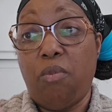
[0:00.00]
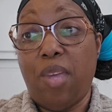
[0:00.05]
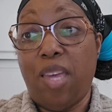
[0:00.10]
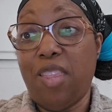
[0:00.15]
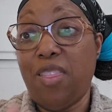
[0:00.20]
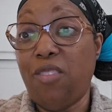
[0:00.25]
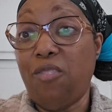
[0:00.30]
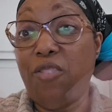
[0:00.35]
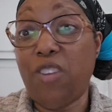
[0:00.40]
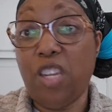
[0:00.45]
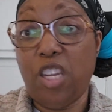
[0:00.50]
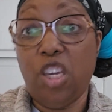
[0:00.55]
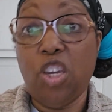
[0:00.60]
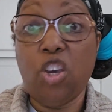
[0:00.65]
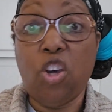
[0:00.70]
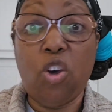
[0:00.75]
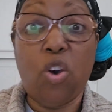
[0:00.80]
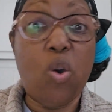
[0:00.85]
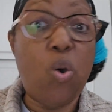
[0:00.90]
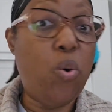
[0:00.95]
in the
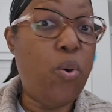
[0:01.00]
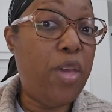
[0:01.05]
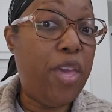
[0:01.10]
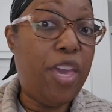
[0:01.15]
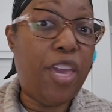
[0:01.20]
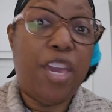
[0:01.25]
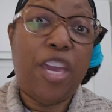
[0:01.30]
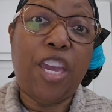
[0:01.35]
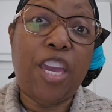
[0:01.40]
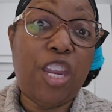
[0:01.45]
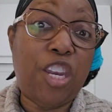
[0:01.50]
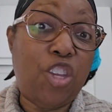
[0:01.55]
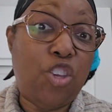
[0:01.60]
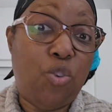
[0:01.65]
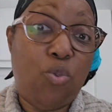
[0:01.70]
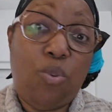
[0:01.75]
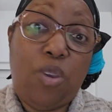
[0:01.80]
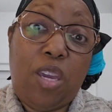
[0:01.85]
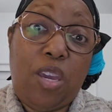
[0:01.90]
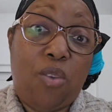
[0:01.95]
video and
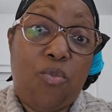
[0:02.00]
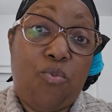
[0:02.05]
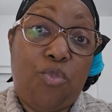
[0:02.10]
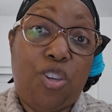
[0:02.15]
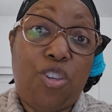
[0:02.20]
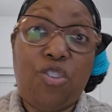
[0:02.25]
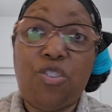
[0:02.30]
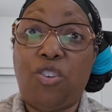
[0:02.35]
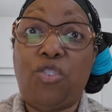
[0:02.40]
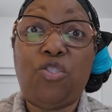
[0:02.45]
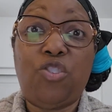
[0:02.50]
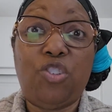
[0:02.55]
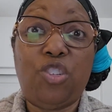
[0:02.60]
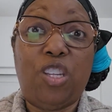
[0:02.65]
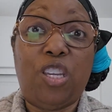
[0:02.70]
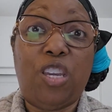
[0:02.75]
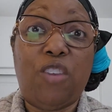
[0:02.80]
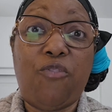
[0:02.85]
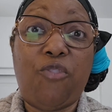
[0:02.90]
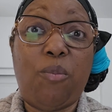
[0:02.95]
you can
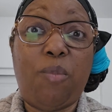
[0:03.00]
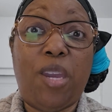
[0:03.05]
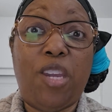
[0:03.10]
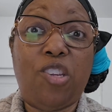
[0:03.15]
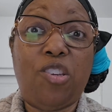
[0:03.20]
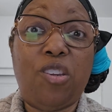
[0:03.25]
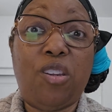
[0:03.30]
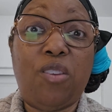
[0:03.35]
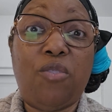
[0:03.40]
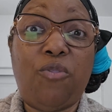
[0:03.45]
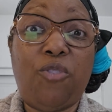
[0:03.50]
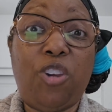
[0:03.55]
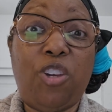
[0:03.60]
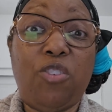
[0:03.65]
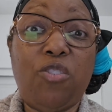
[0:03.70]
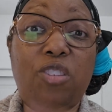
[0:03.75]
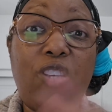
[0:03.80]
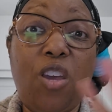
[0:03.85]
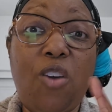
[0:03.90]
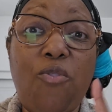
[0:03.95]
research the information for
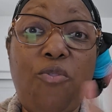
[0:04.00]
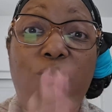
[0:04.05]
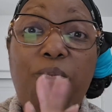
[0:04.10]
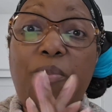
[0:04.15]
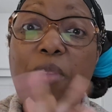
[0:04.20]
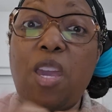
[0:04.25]
yourself.